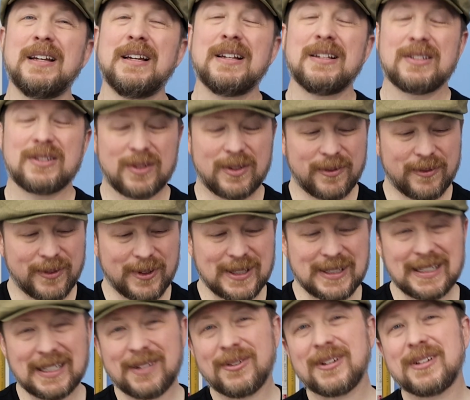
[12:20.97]
So the first
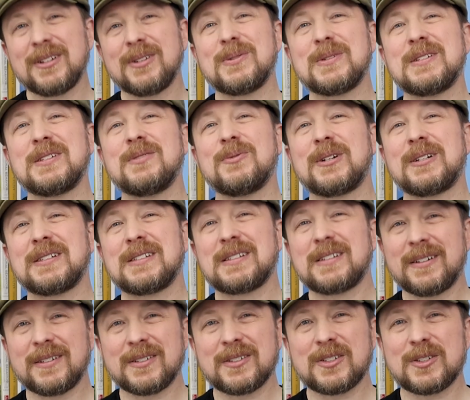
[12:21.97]
thing you want to do is you want to
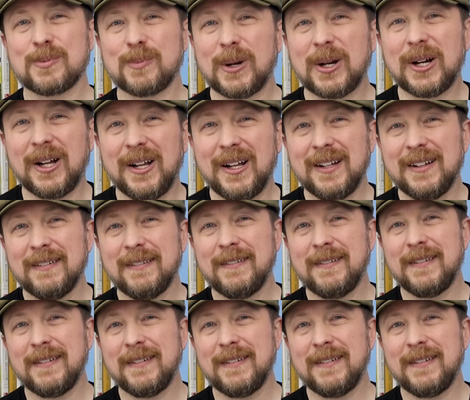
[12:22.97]
start small.